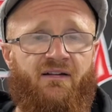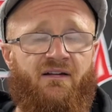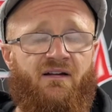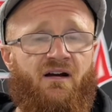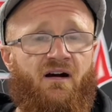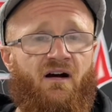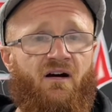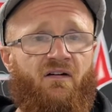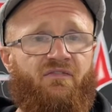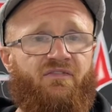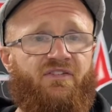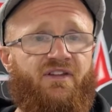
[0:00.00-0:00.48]

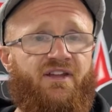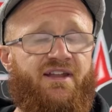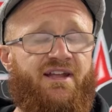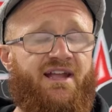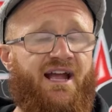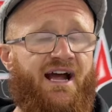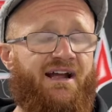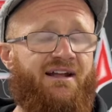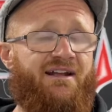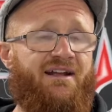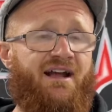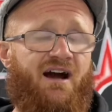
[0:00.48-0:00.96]
Obviously you
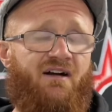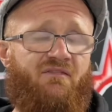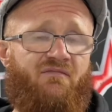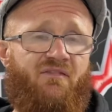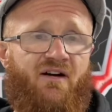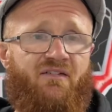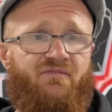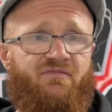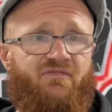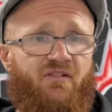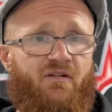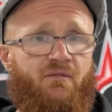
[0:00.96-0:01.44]
can go
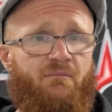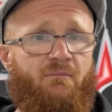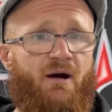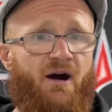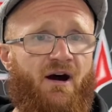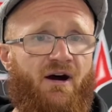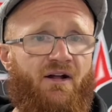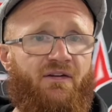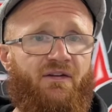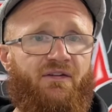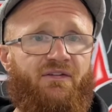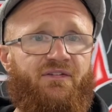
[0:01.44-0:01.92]
rougher on
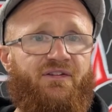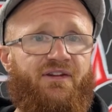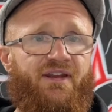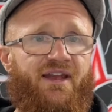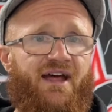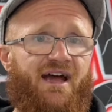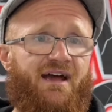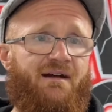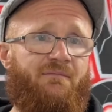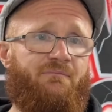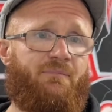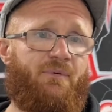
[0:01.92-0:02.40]
partners and
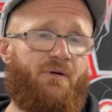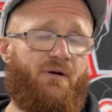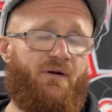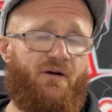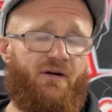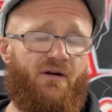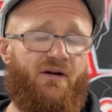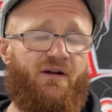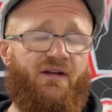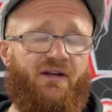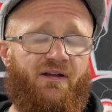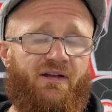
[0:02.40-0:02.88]
that,
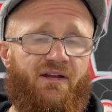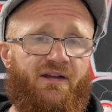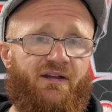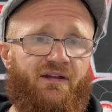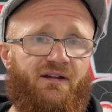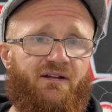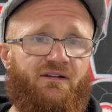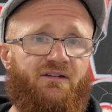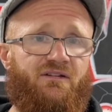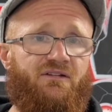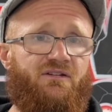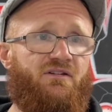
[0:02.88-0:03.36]
but
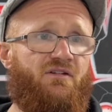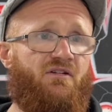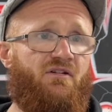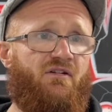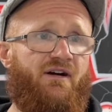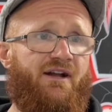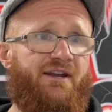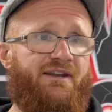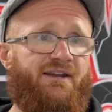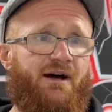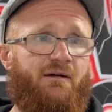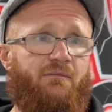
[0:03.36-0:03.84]
you'll
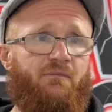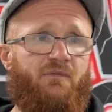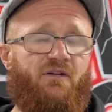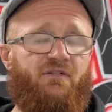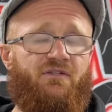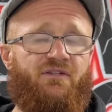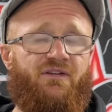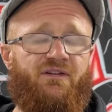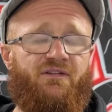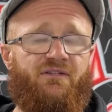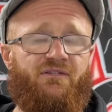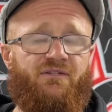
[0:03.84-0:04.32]
end up
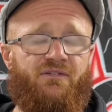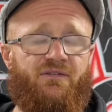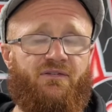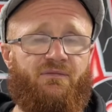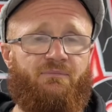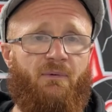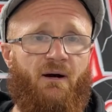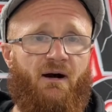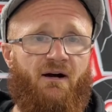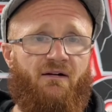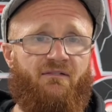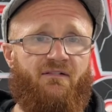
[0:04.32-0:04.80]
losing
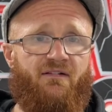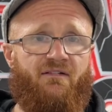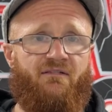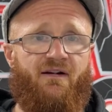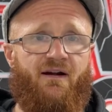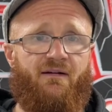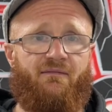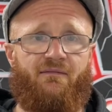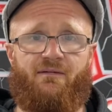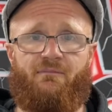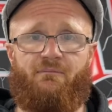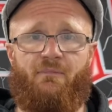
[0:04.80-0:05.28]
sparring
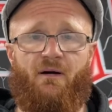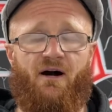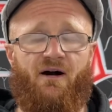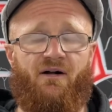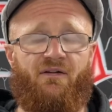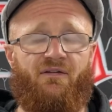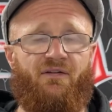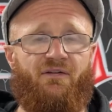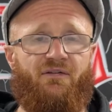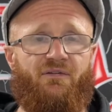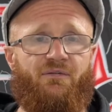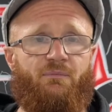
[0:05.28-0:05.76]
grappling
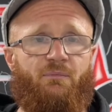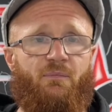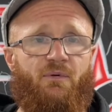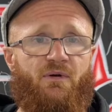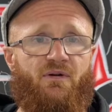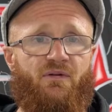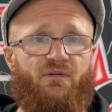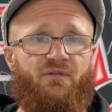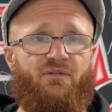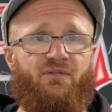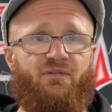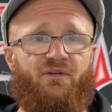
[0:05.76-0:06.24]
partners
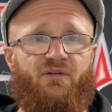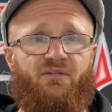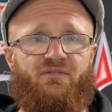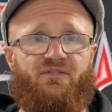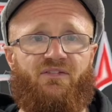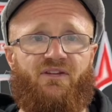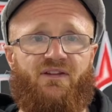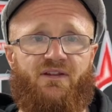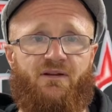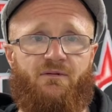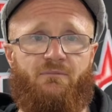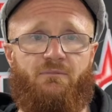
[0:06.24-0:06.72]
because
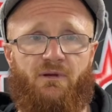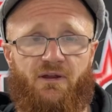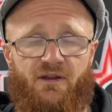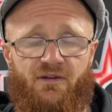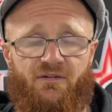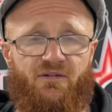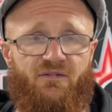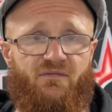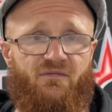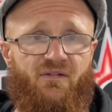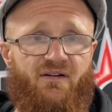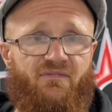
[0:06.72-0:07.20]
obviously you're being
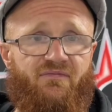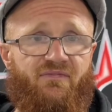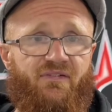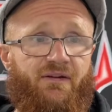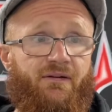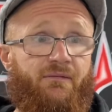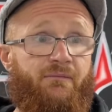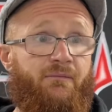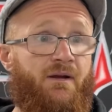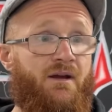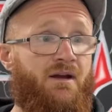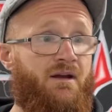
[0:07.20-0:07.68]
too rough on
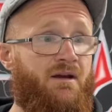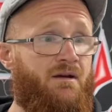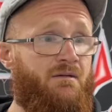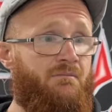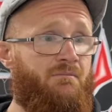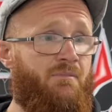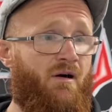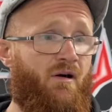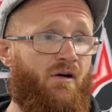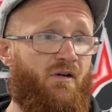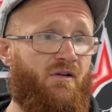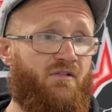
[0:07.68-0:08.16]
them.
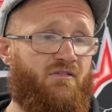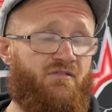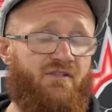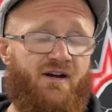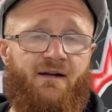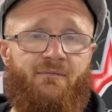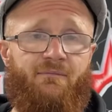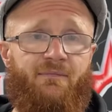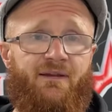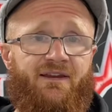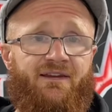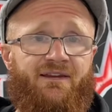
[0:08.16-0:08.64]
But on a
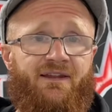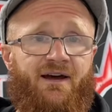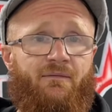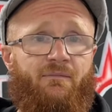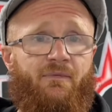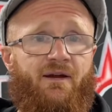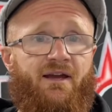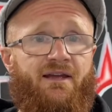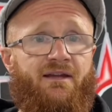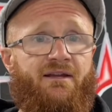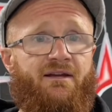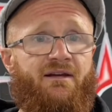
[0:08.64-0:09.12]
grappling
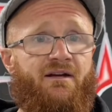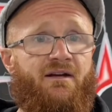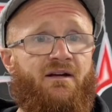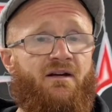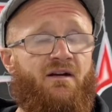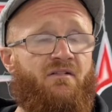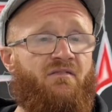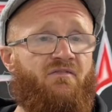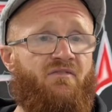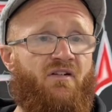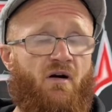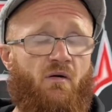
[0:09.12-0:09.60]
dummy,
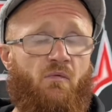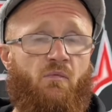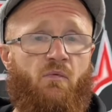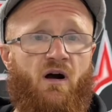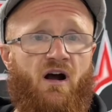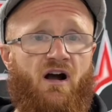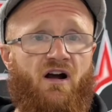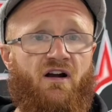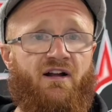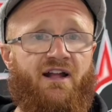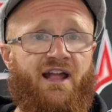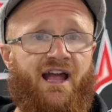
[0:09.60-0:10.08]
for a
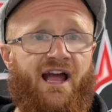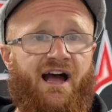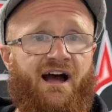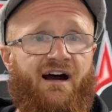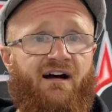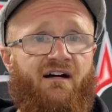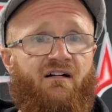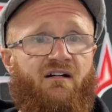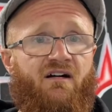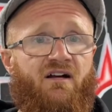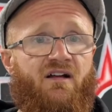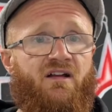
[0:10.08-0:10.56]

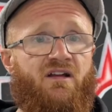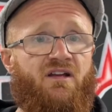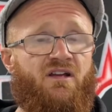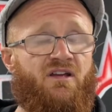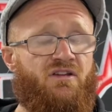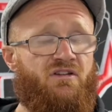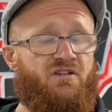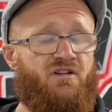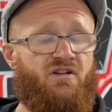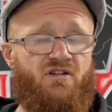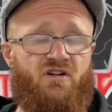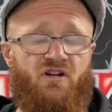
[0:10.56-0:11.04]
workout,
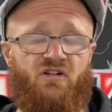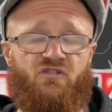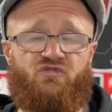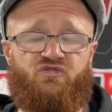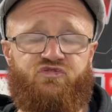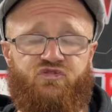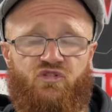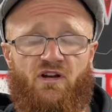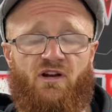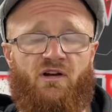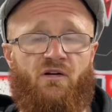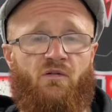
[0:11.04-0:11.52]
you could
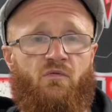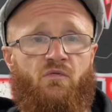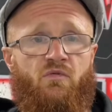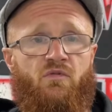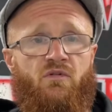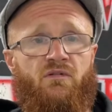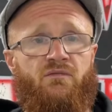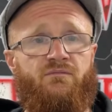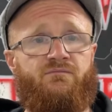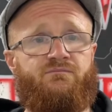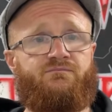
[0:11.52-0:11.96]
drill